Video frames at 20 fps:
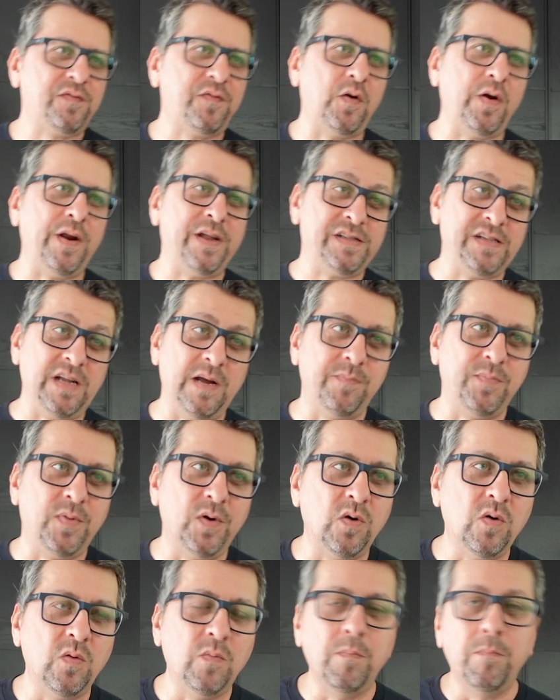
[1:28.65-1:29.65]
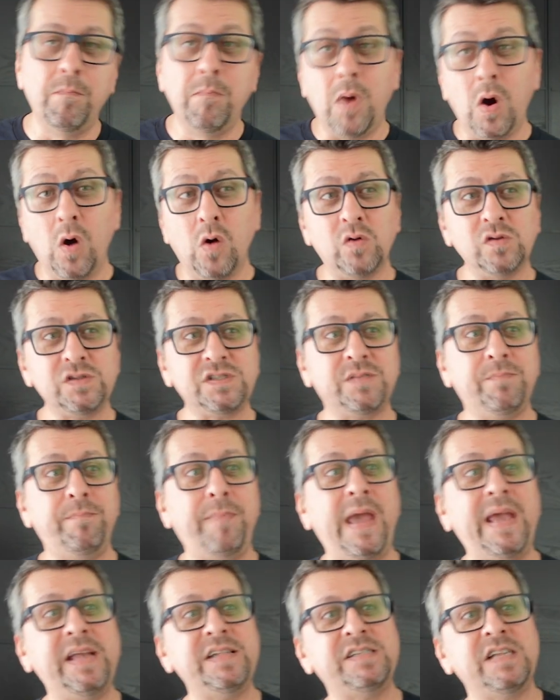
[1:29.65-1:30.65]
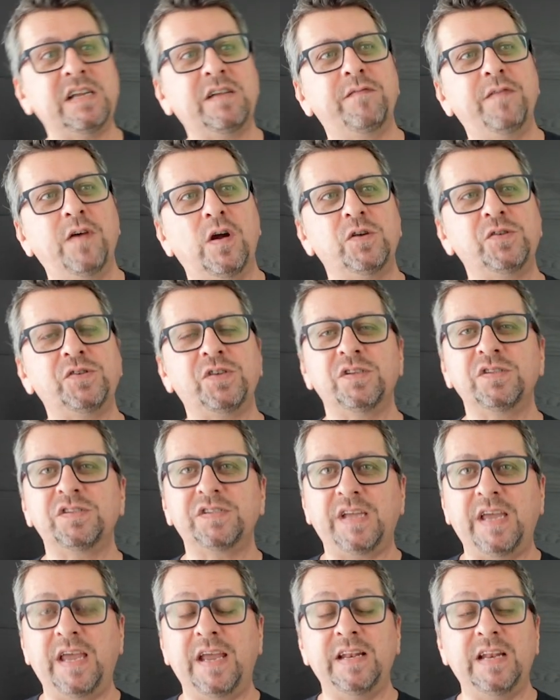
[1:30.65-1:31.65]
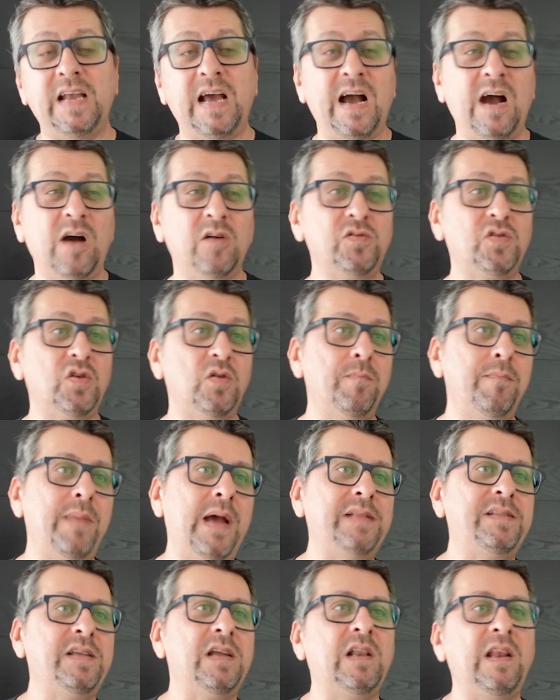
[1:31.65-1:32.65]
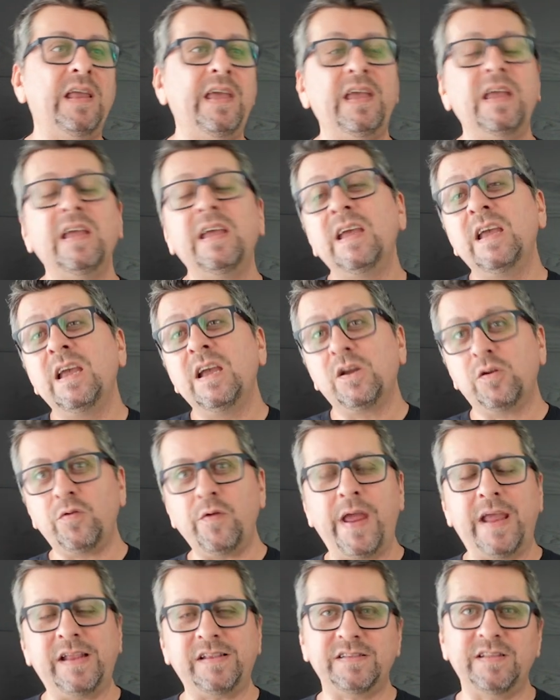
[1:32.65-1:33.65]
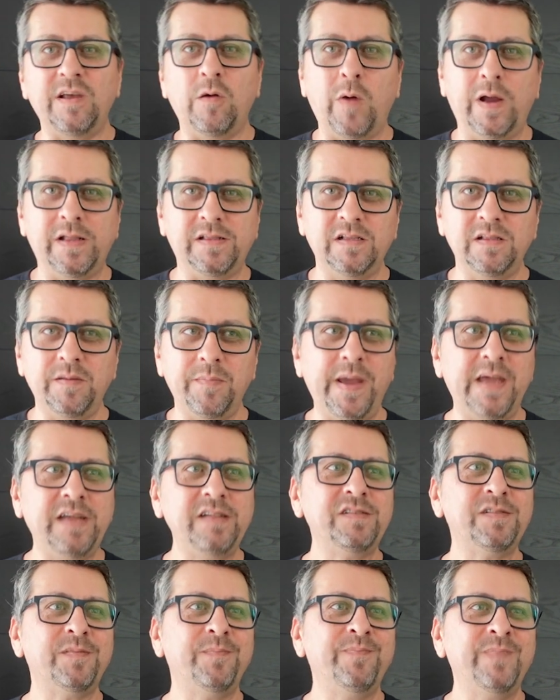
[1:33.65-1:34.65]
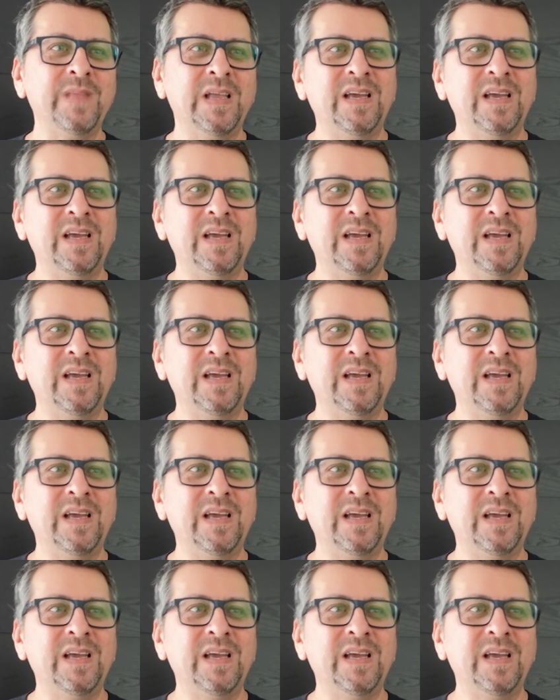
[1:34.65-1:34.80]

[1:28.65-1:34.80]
For example, most basic versions can automatically create the white on the base,